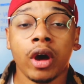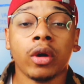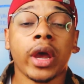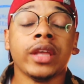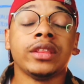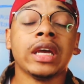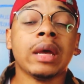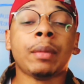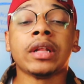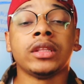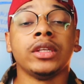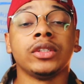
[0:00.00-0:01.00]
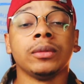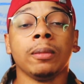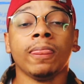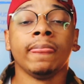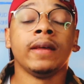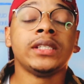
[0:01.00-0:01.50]
Okay, think about this.
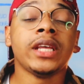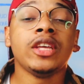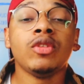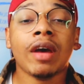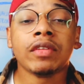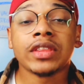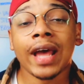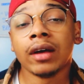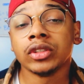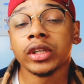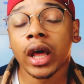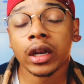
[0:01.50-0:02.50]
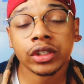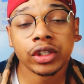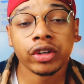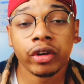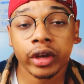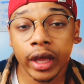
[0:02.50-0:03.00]
Let's say you have $1,000
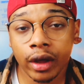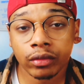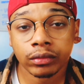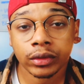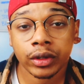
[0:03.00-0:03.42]
in your account,